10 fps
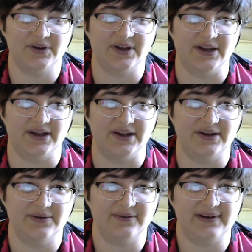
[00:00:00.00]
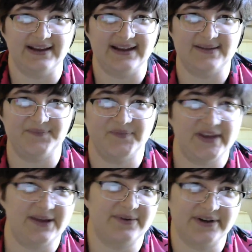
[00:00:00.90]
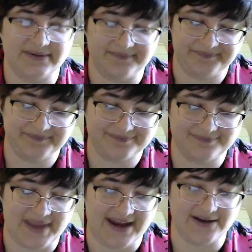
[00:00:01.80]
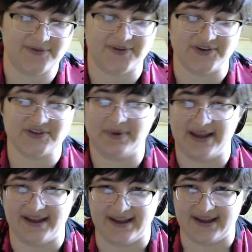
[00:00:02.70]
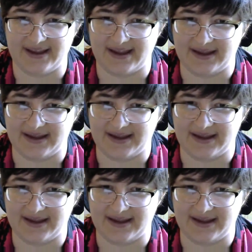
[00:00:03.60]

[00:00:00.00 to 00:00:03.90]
they were made first by